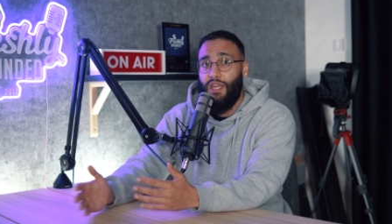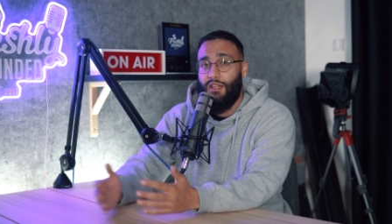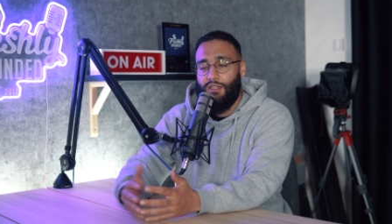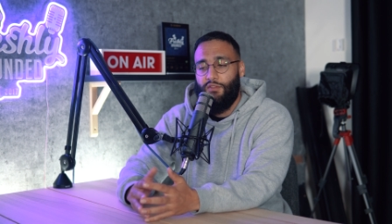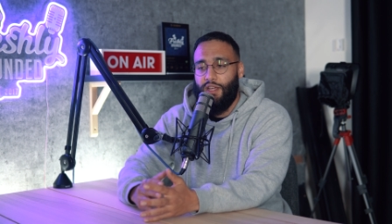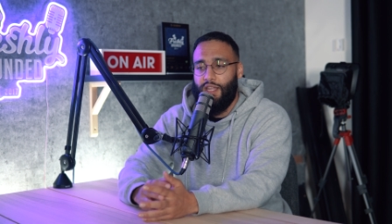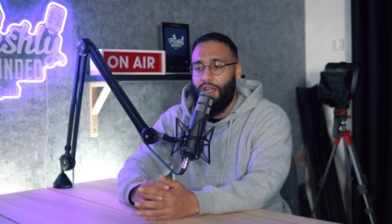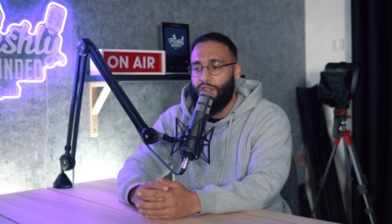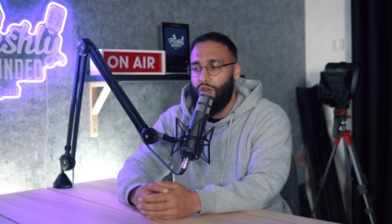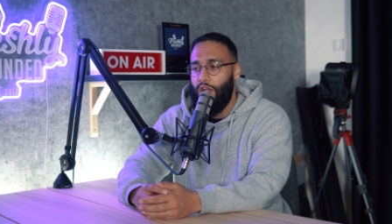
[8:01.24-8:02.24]
it and stuff like
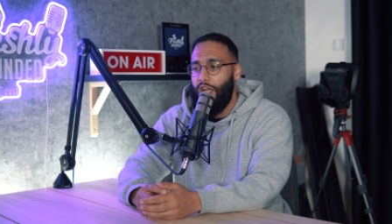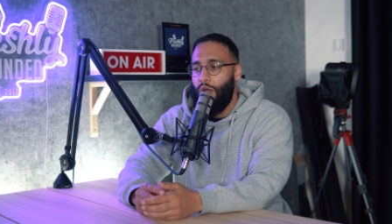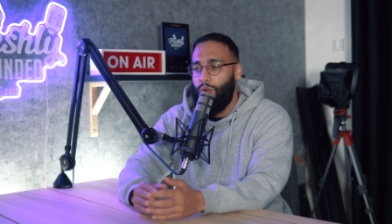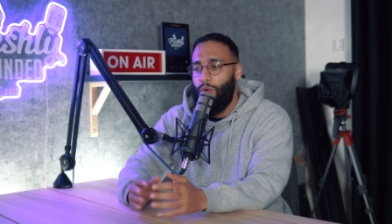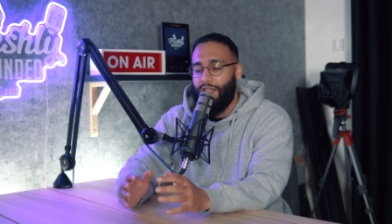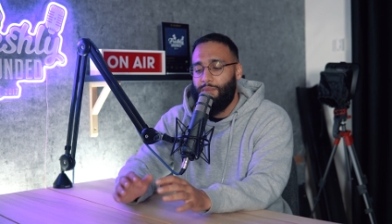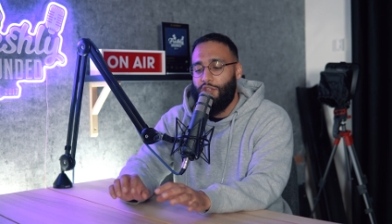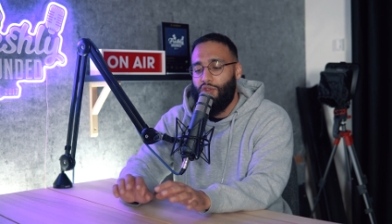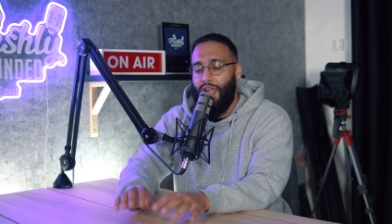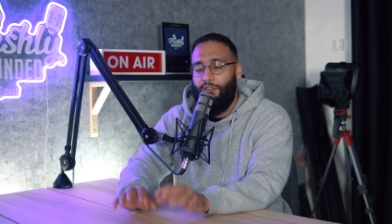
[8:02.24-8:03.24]
that so we wanted to make
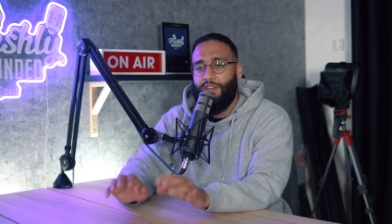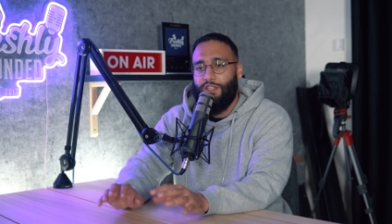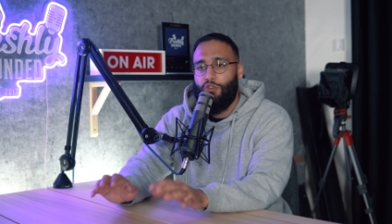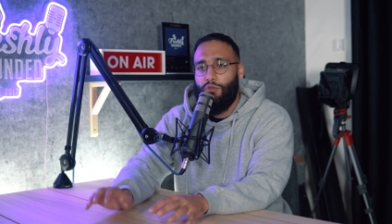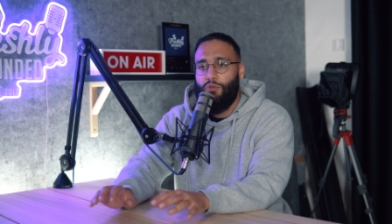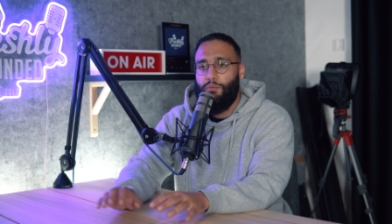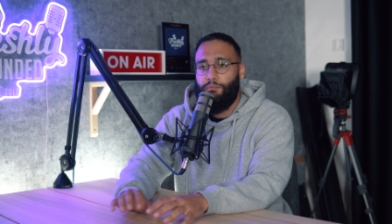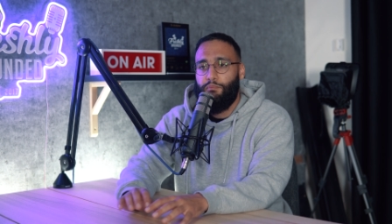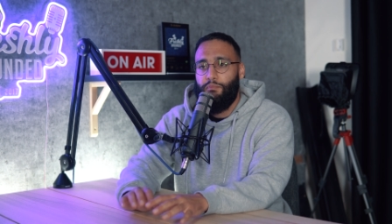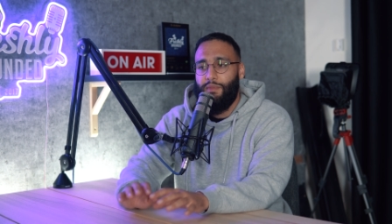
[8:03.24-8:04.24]
sure that every single
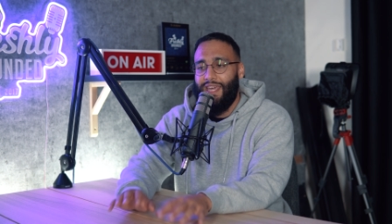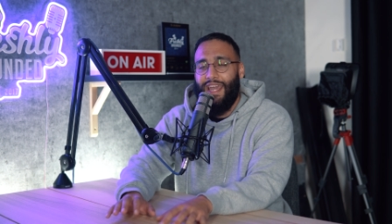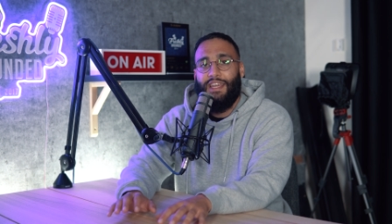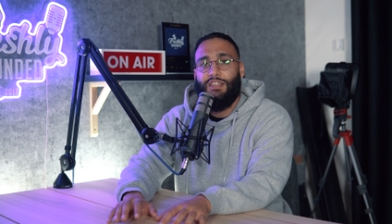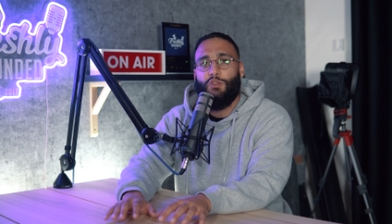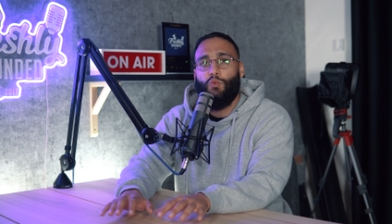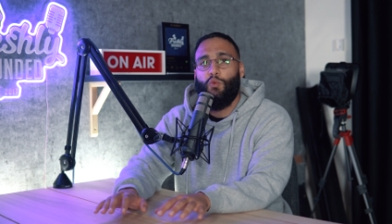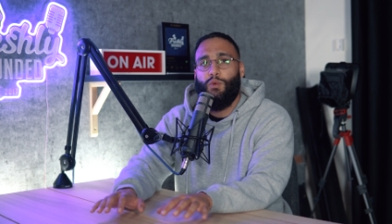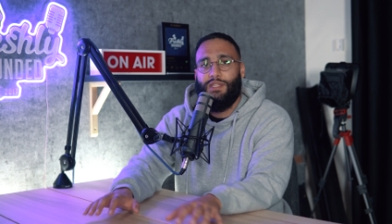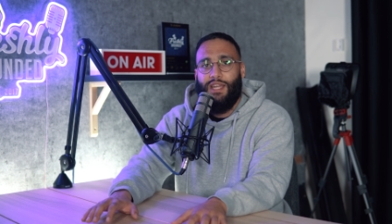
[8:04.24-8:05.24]
case
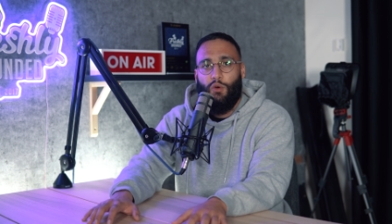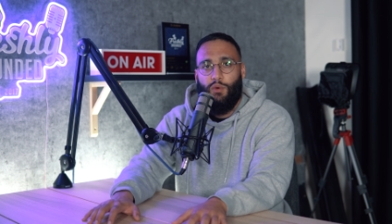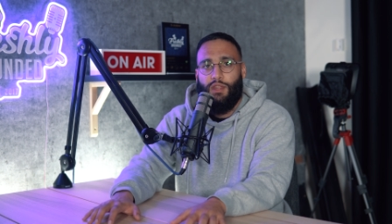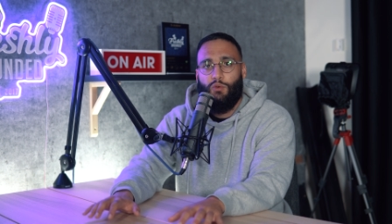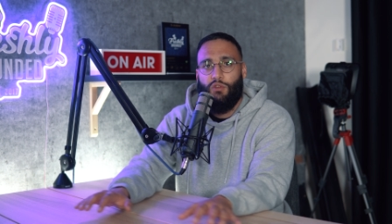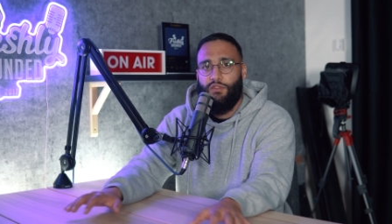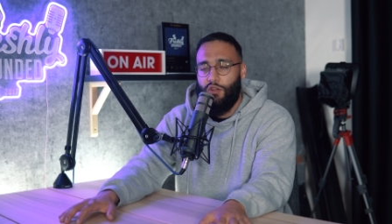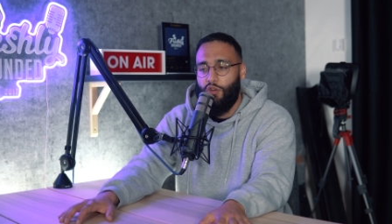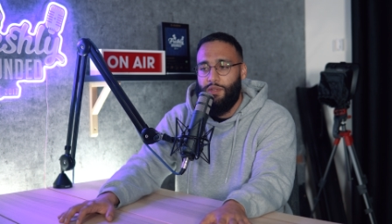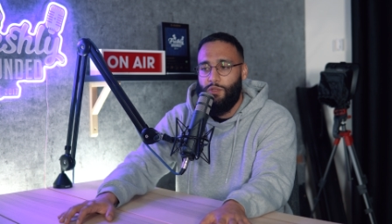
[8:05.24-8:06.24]
was dealt with all of the
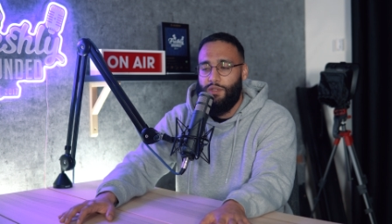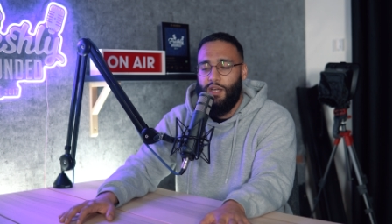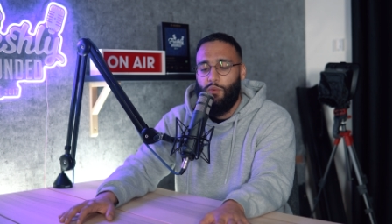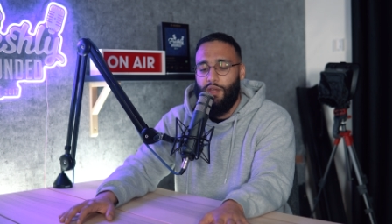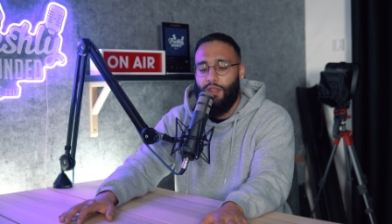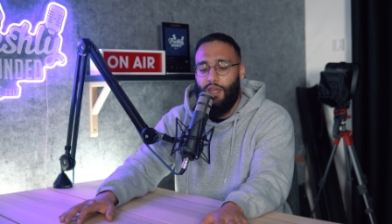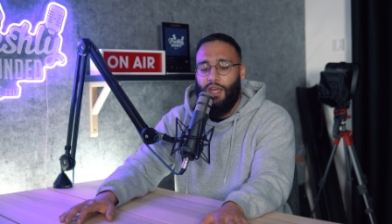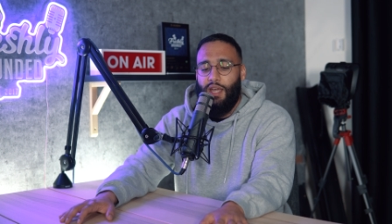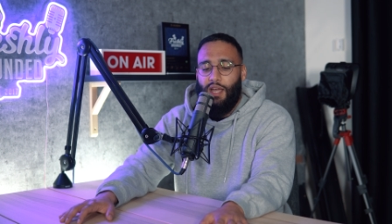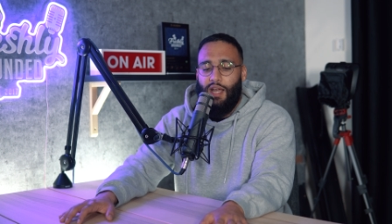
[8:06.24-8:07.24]
anomalies were dealt with
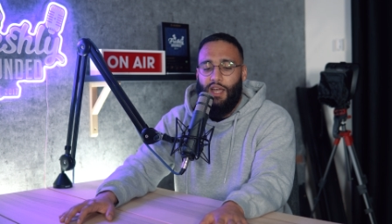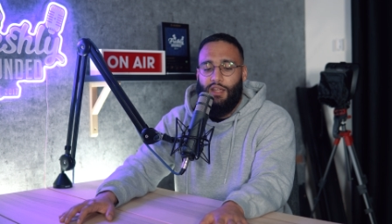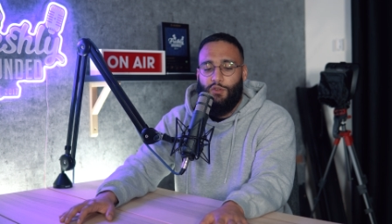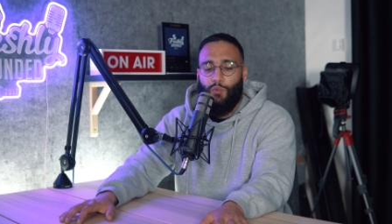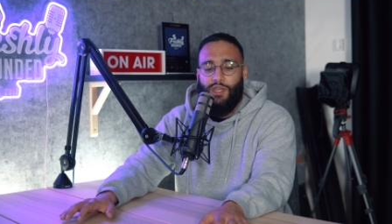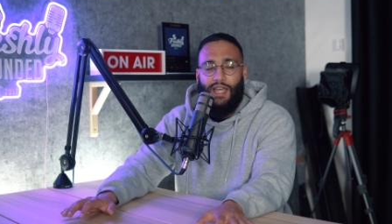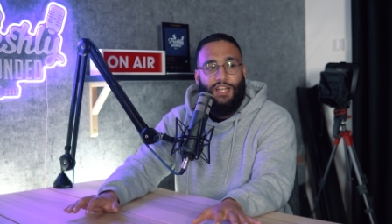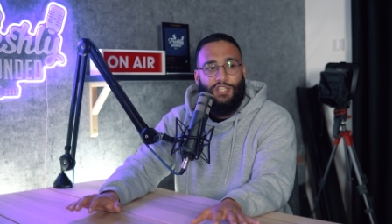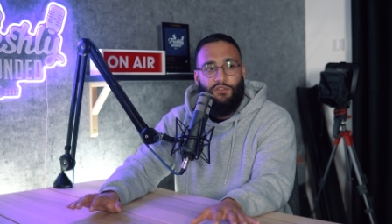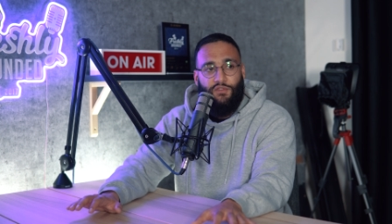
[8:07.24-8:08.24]
and we
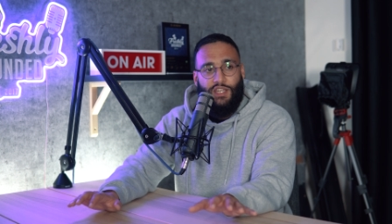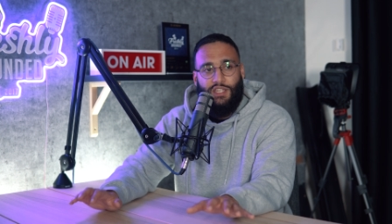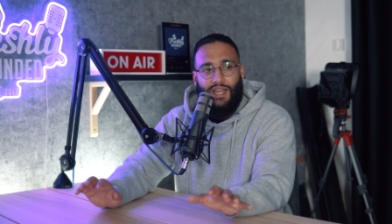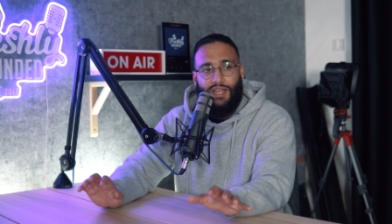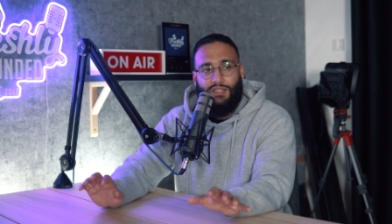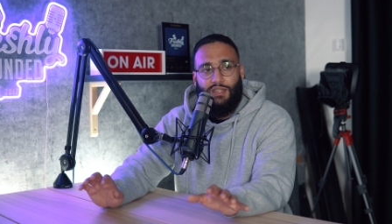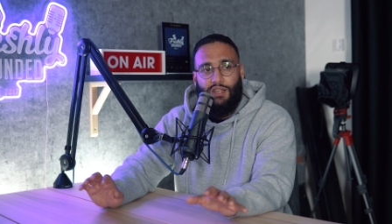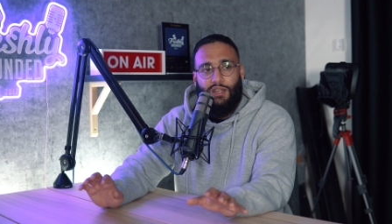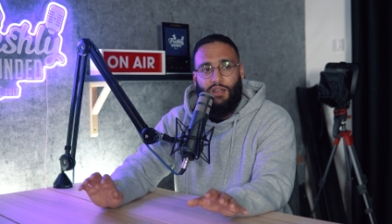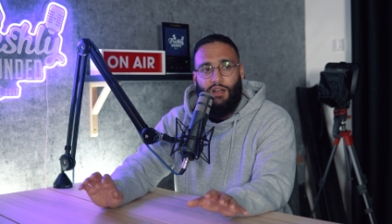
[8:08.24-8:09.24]
actually finished that
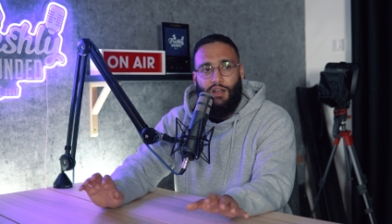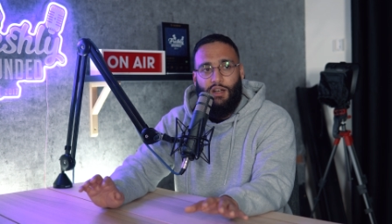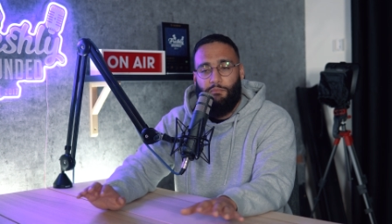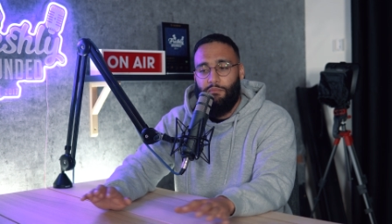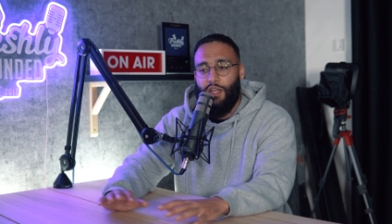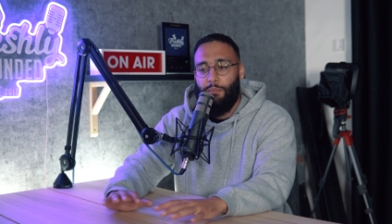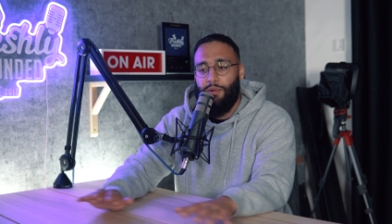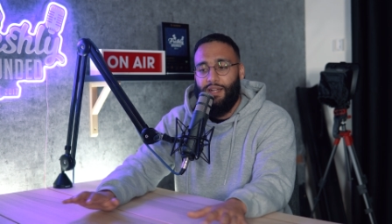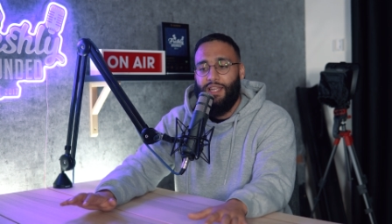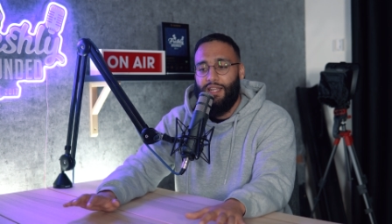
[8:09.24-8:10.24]
um,
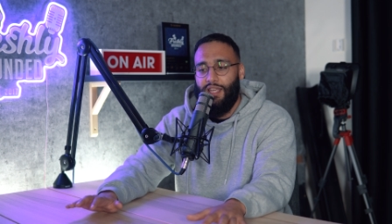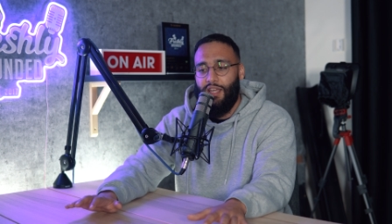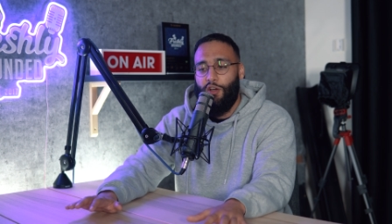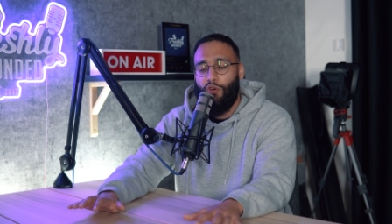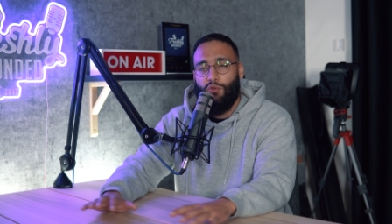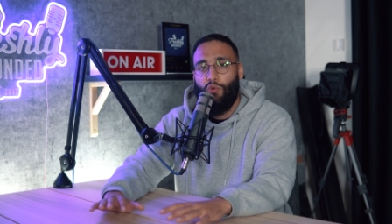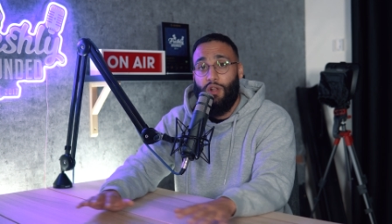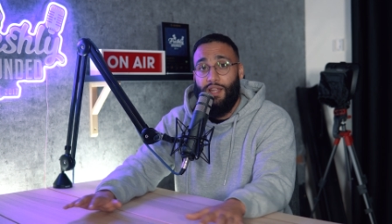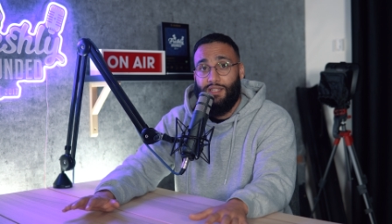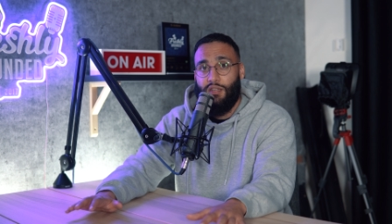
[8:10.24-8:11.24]
completely i got the all
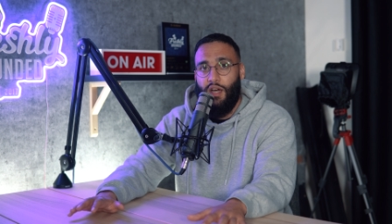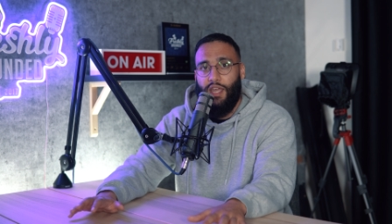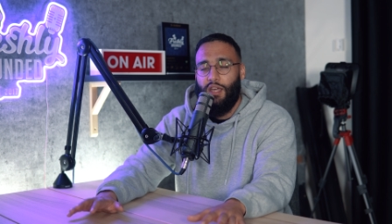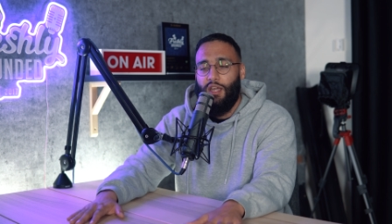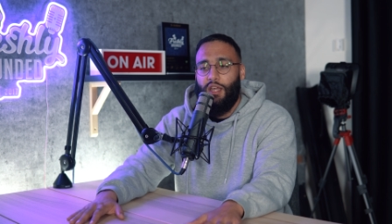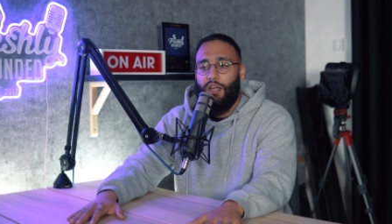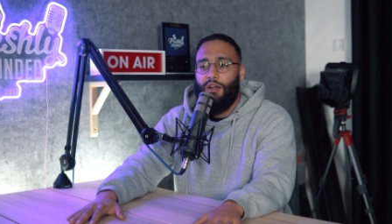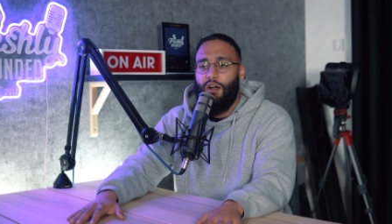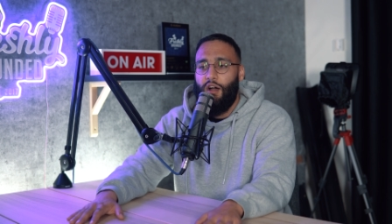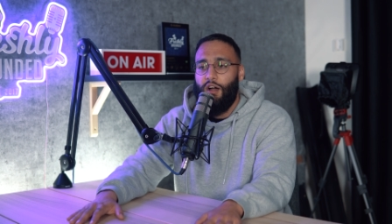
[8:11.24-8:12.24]
clear tonight
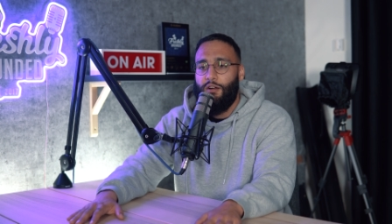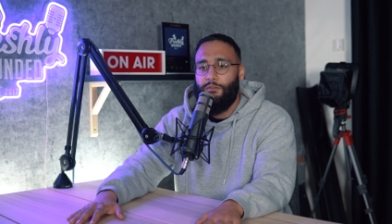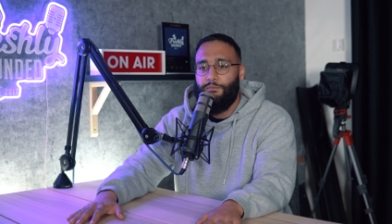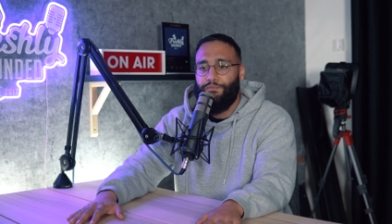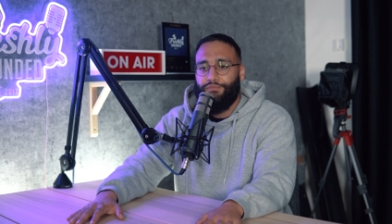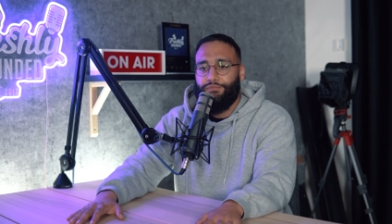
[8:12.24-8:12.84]
um,